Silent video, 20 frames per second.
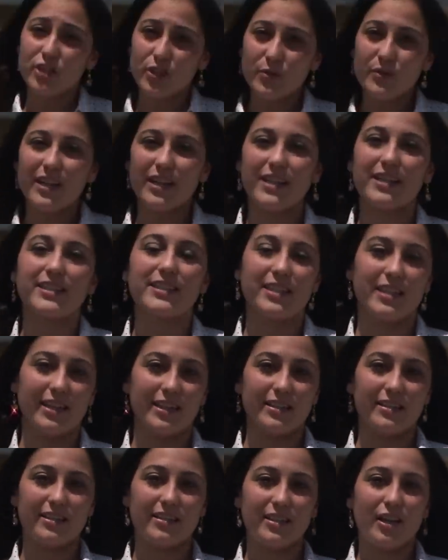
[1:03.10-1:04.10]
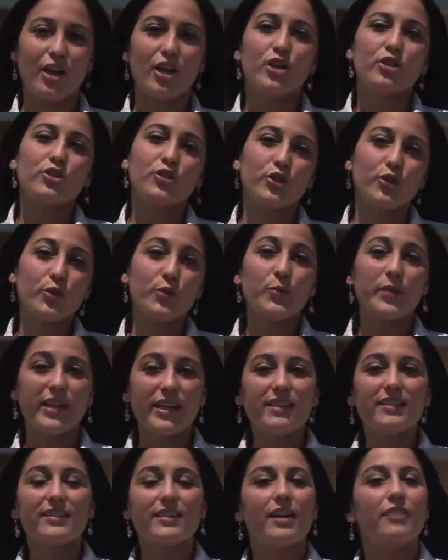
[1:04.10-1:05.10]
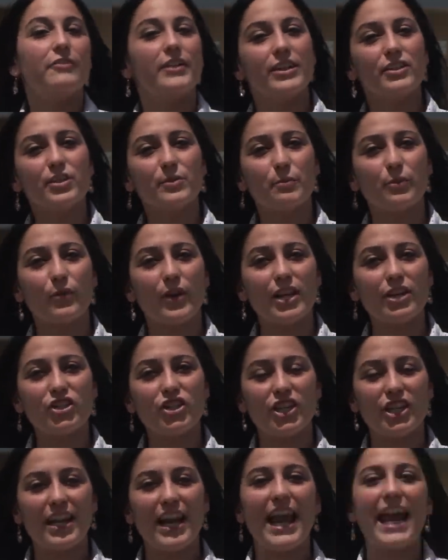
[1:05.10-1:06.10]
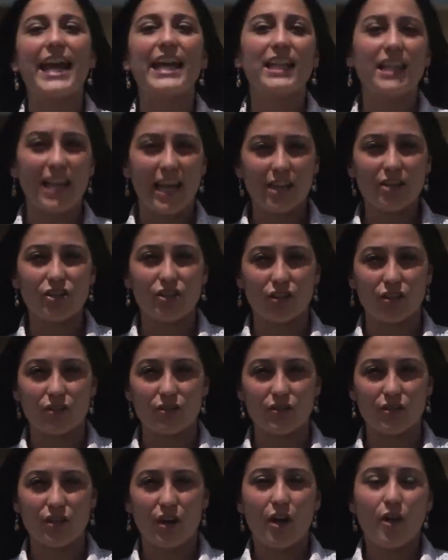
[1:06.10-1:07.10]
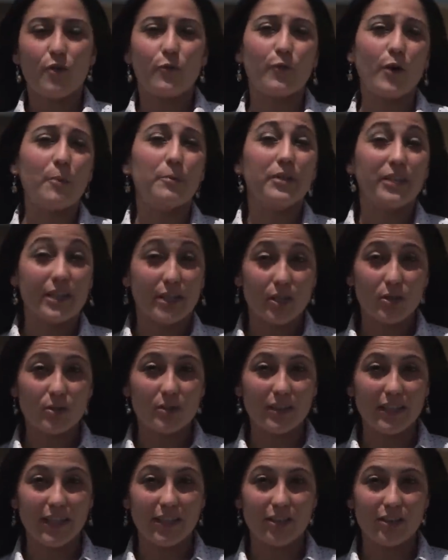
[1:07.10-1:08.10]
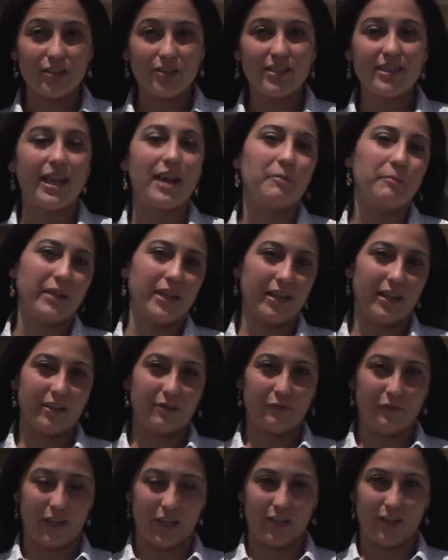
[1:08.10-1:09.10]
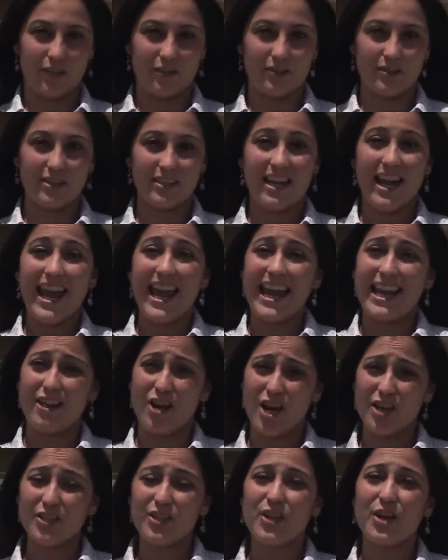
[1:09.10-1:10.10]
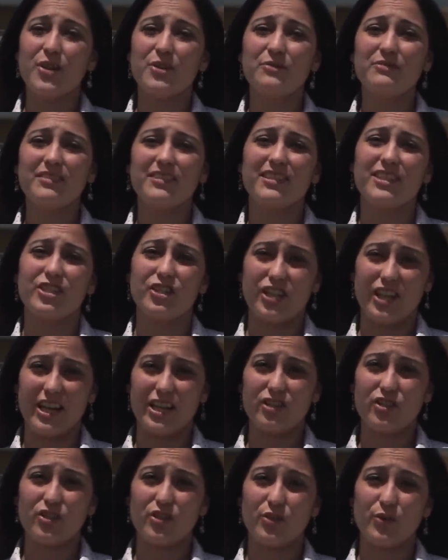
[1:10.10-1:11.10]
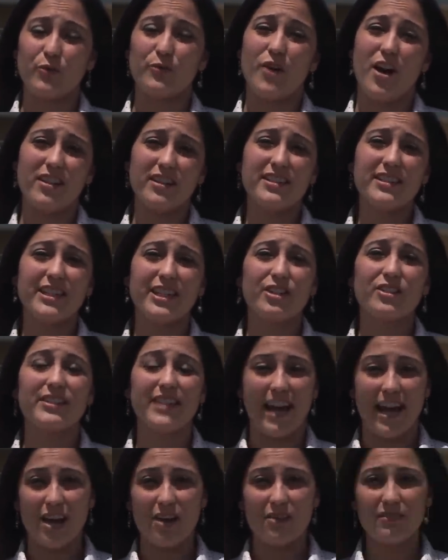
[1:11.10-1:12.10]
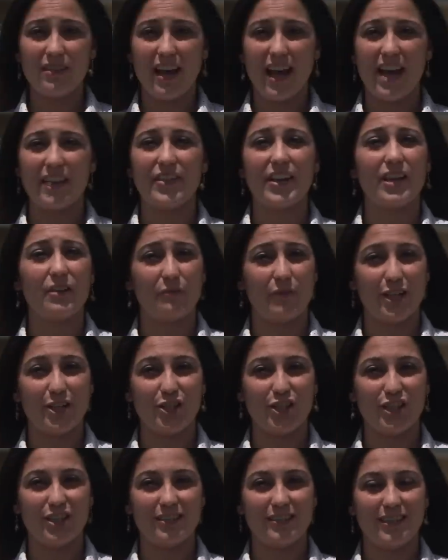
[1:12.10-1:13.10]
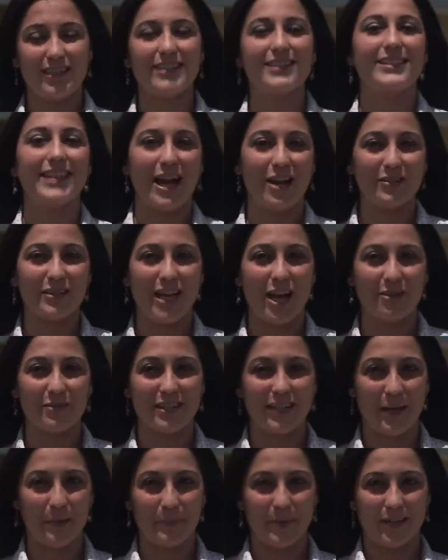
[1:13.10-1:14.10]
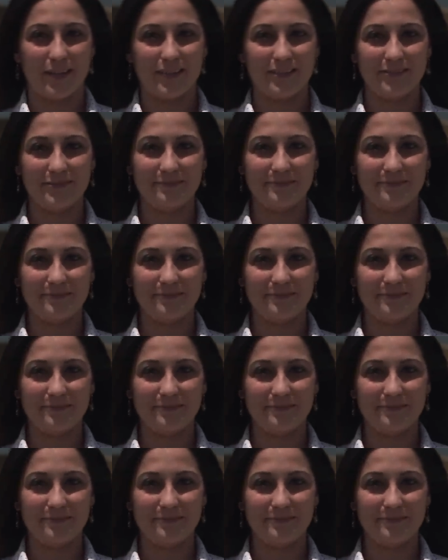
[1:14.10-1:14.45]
do get is this: two weeks of inspiration and lectures from political leaders and media figures, and also the chance to volunteer down at the convention in downtown Tampa.